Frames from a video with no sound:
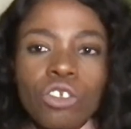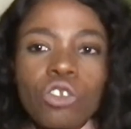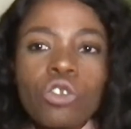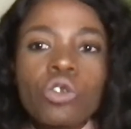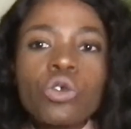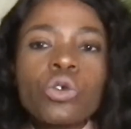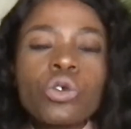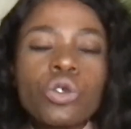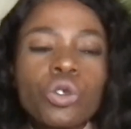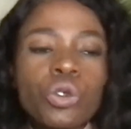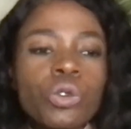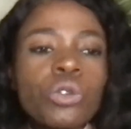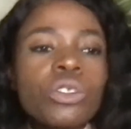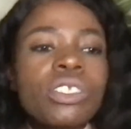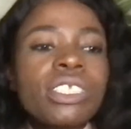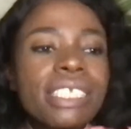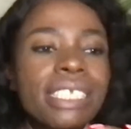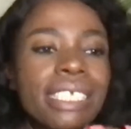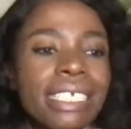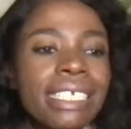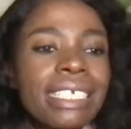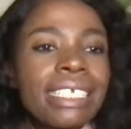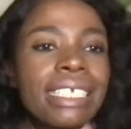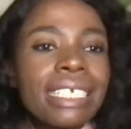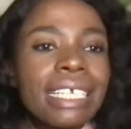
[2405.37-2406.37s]
Do you
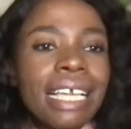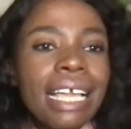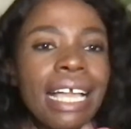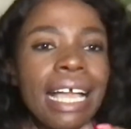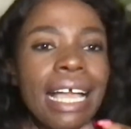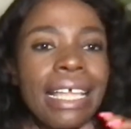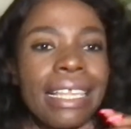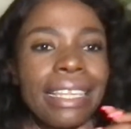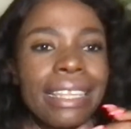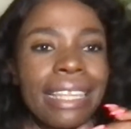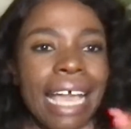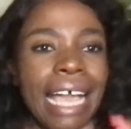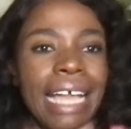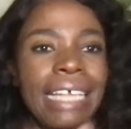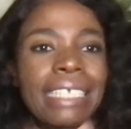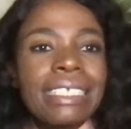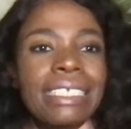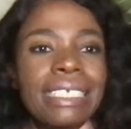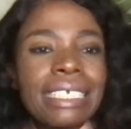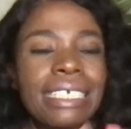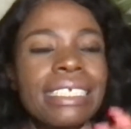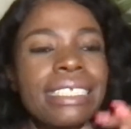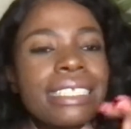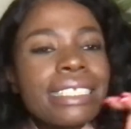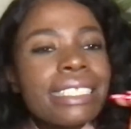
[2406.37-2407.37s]
see
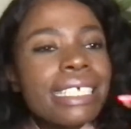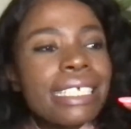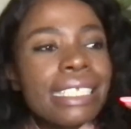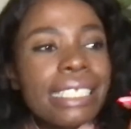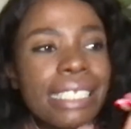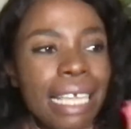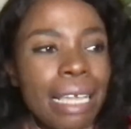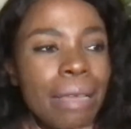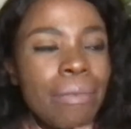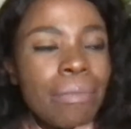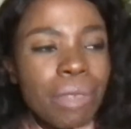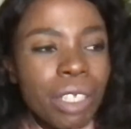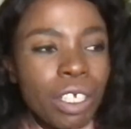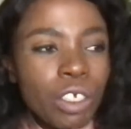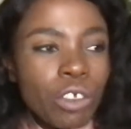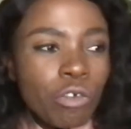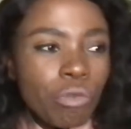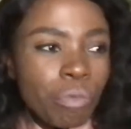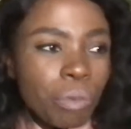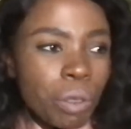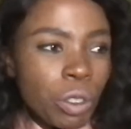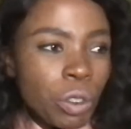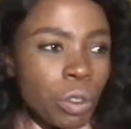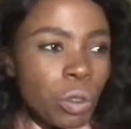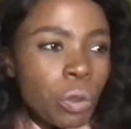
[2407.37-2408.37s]
that it's the same thing
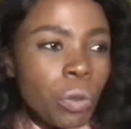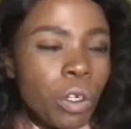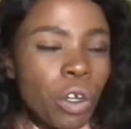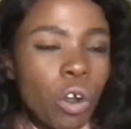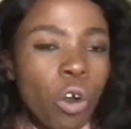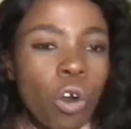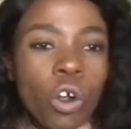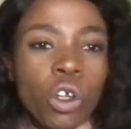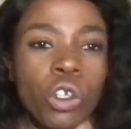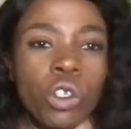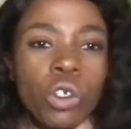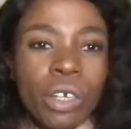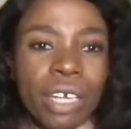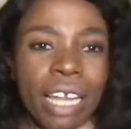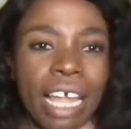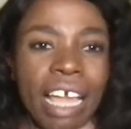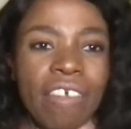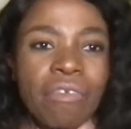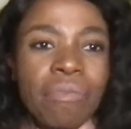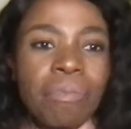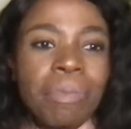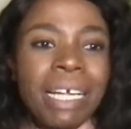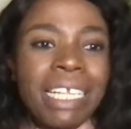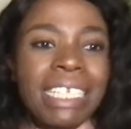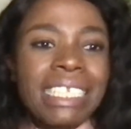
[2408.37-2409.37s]
you've been doing all your
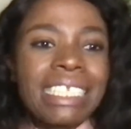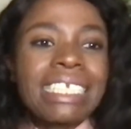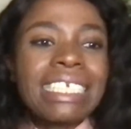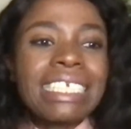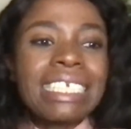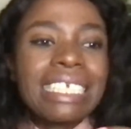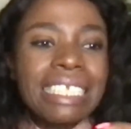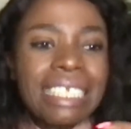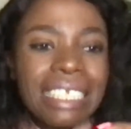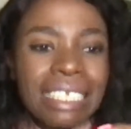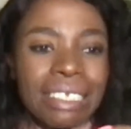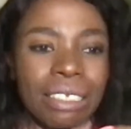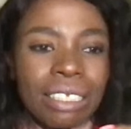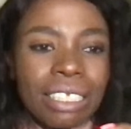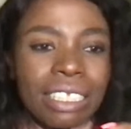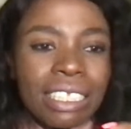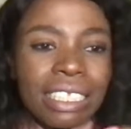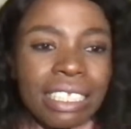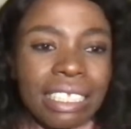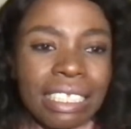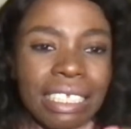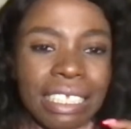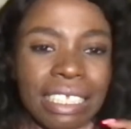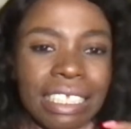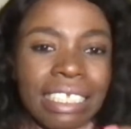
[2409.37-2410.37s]
life, but
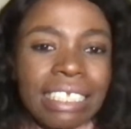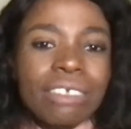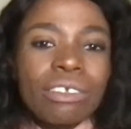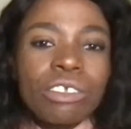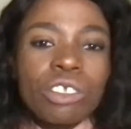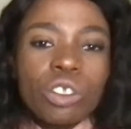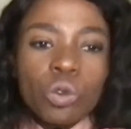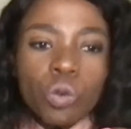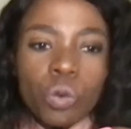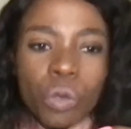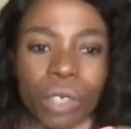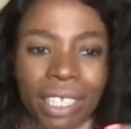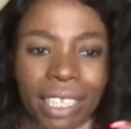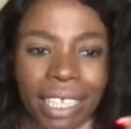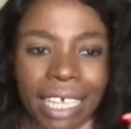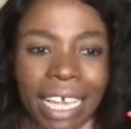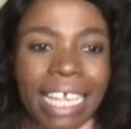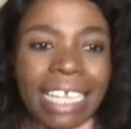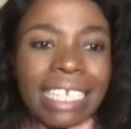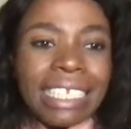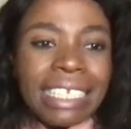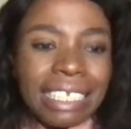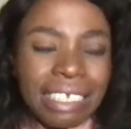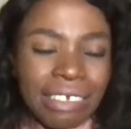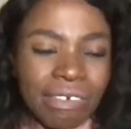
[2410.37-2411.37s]
it's with
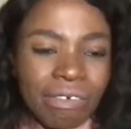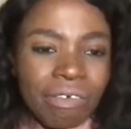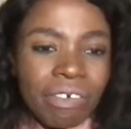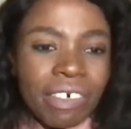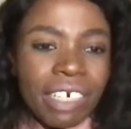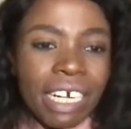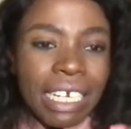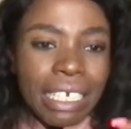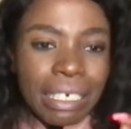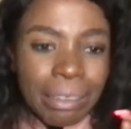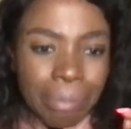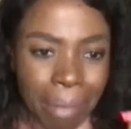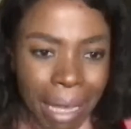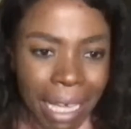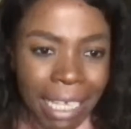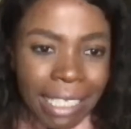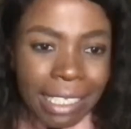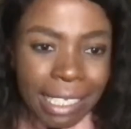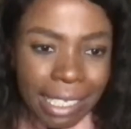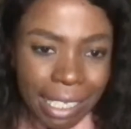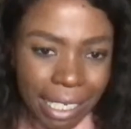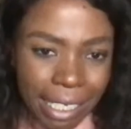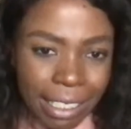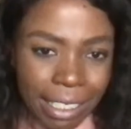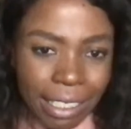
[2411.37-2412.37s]
a different
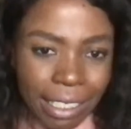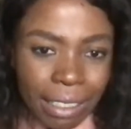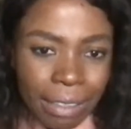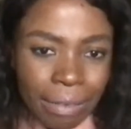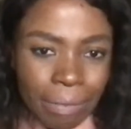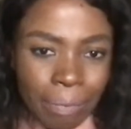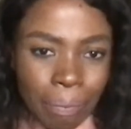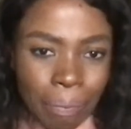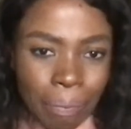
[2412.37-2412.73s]
mindset?